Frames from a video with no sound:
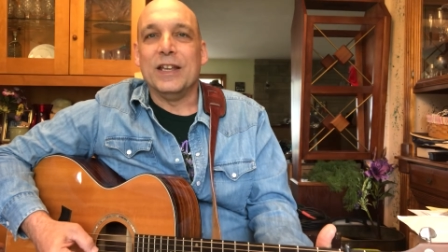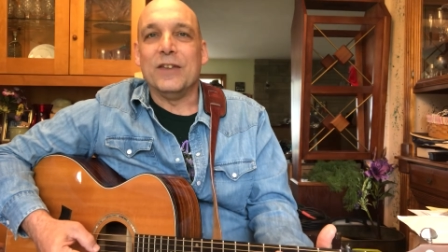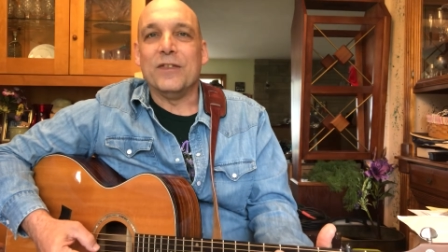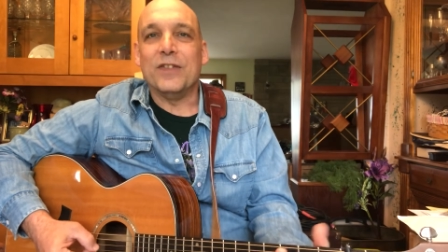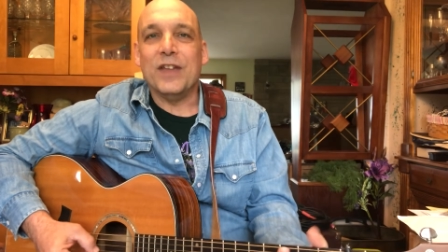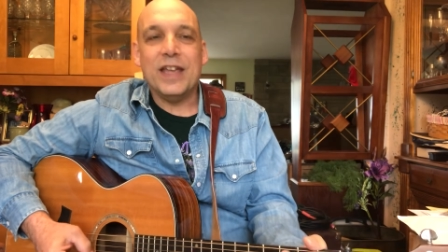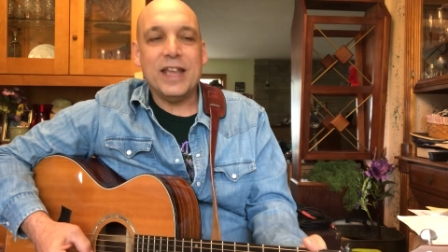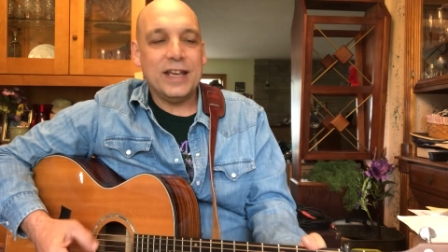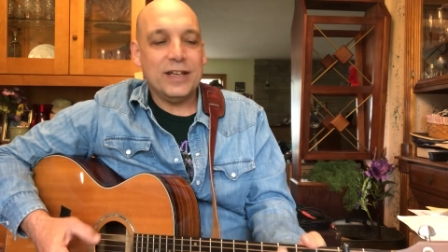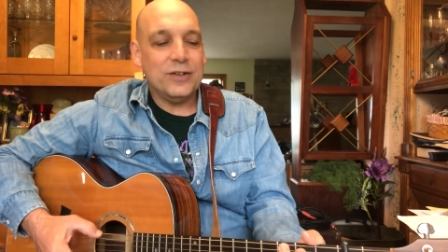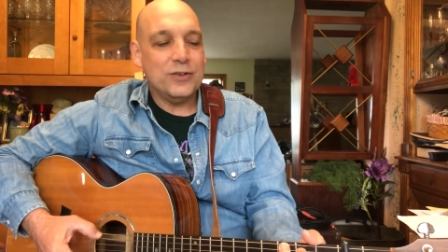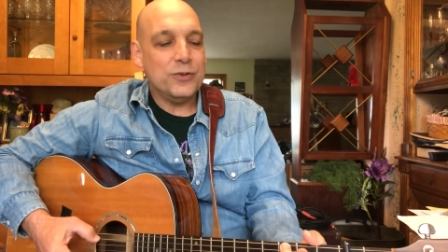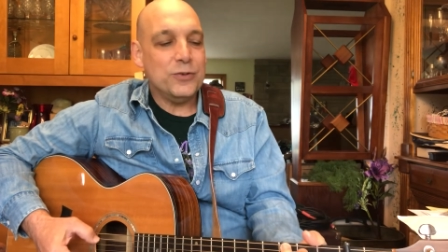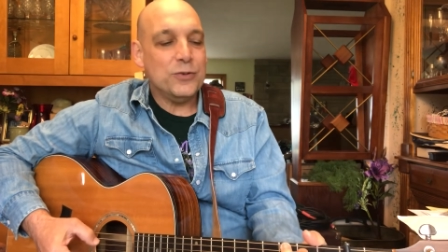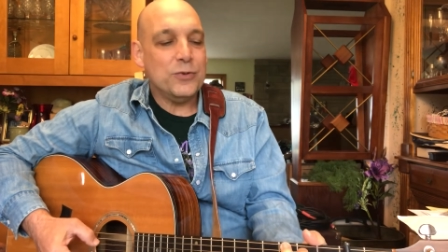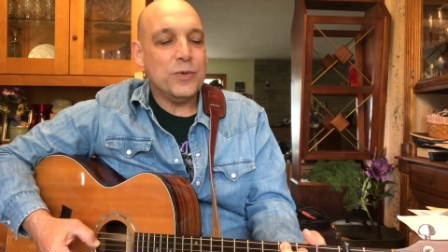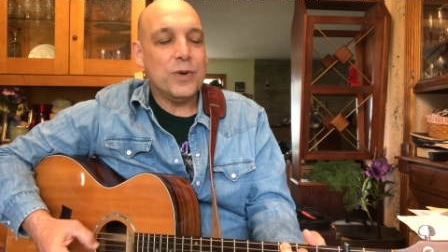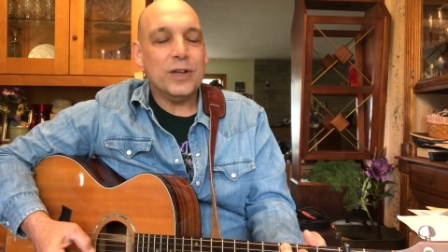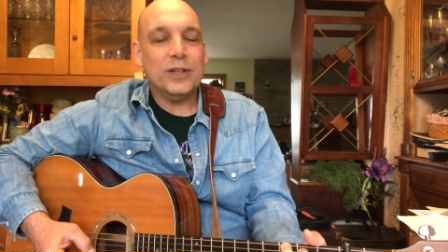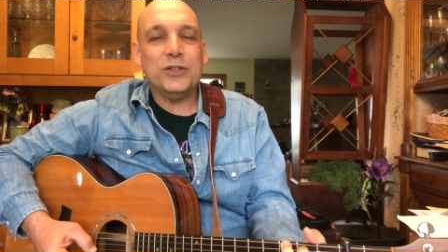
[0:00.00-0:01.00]
If they
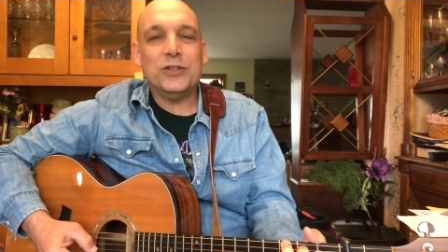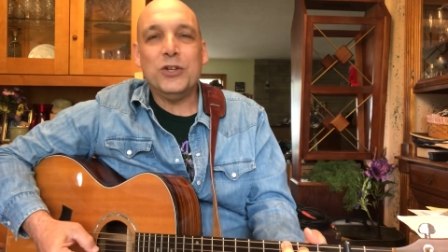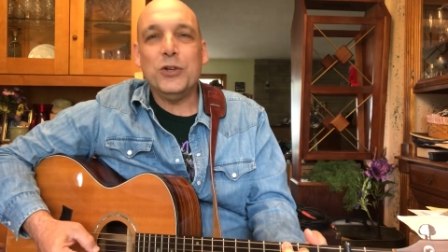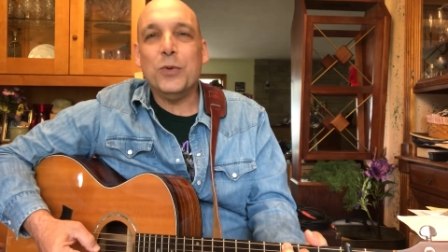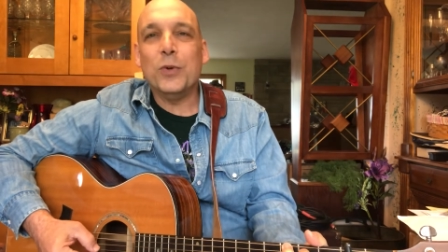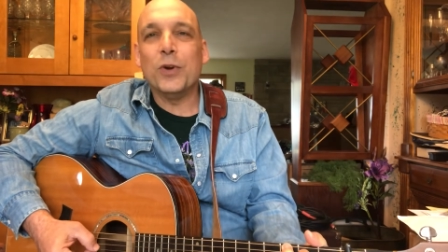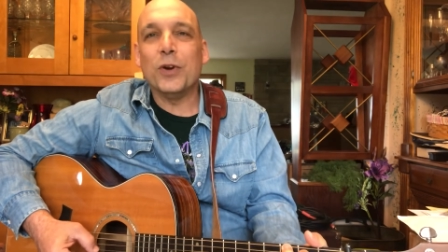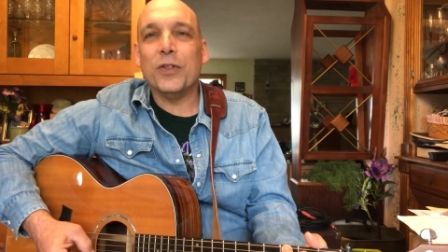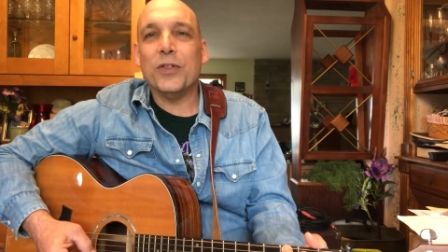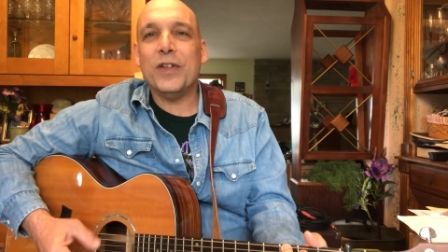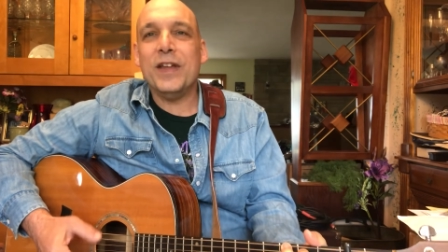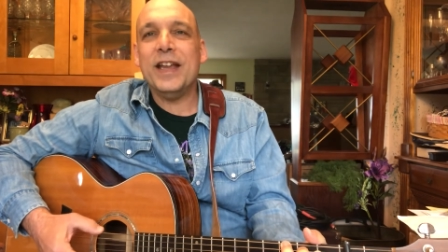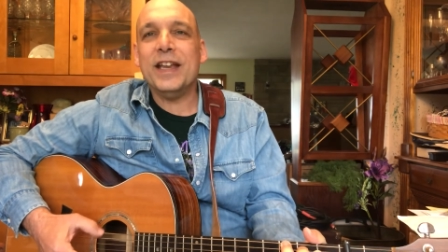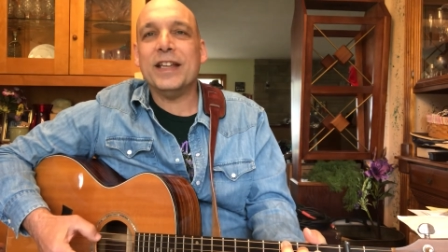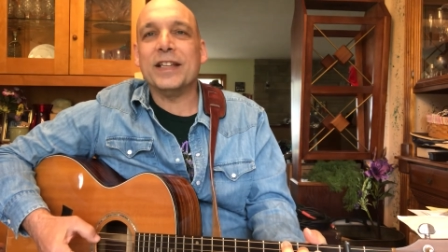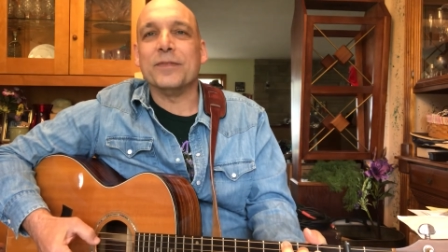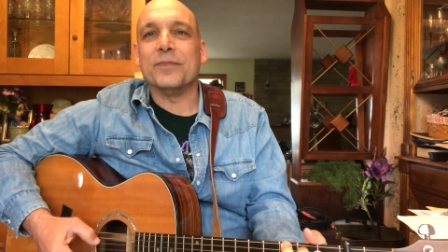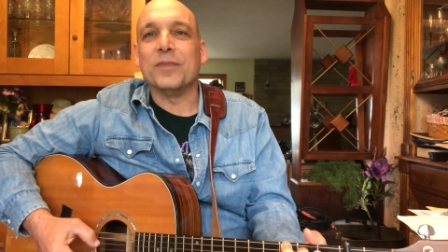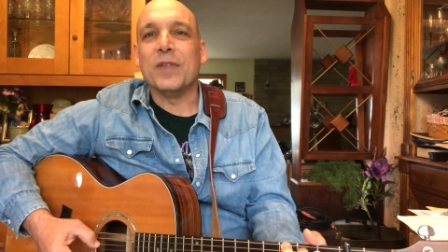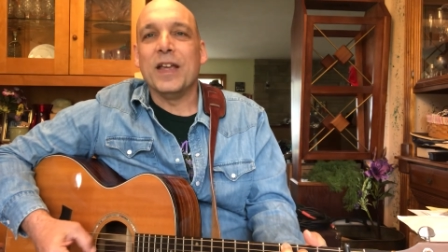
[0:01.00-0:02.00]
knew what you were
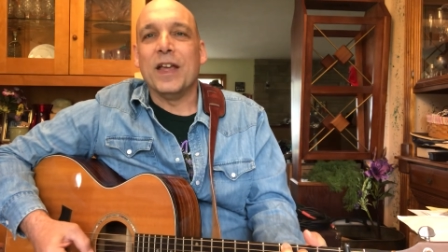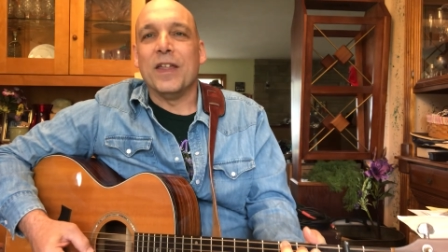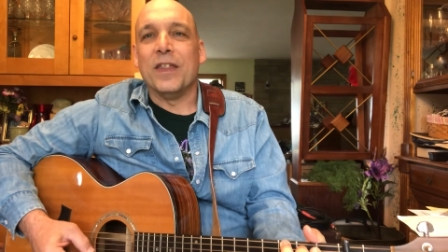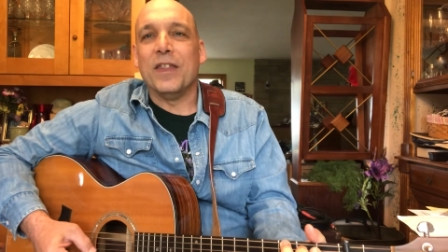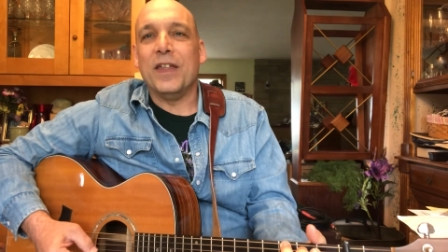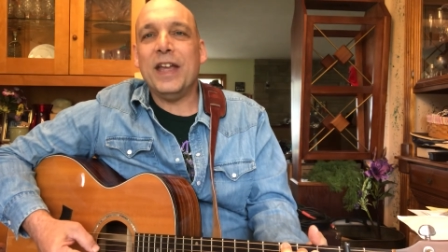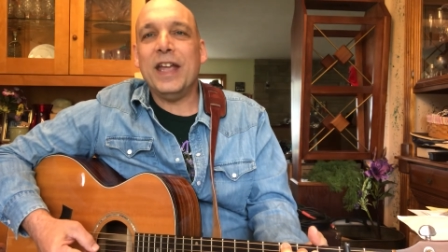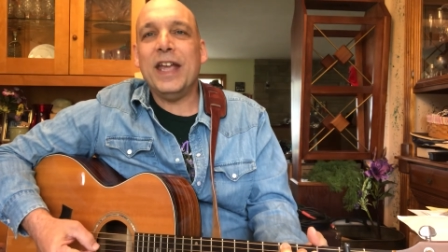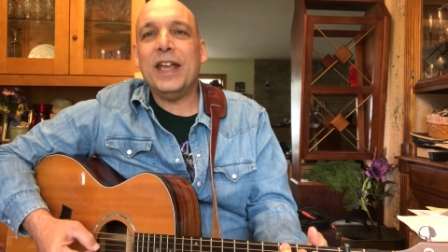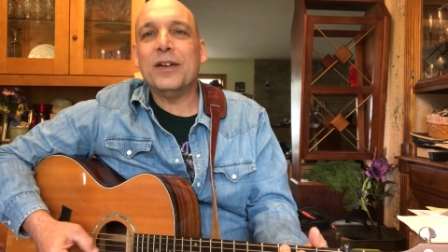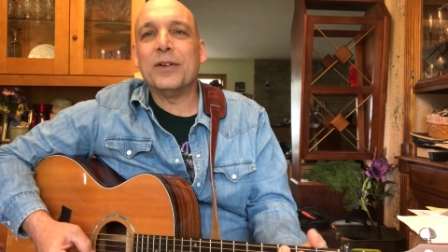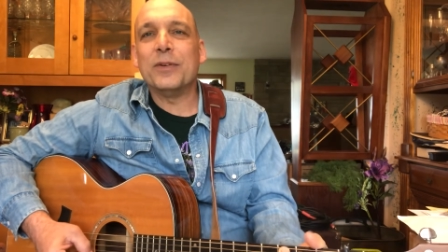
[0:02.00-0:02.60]
thinking, they'd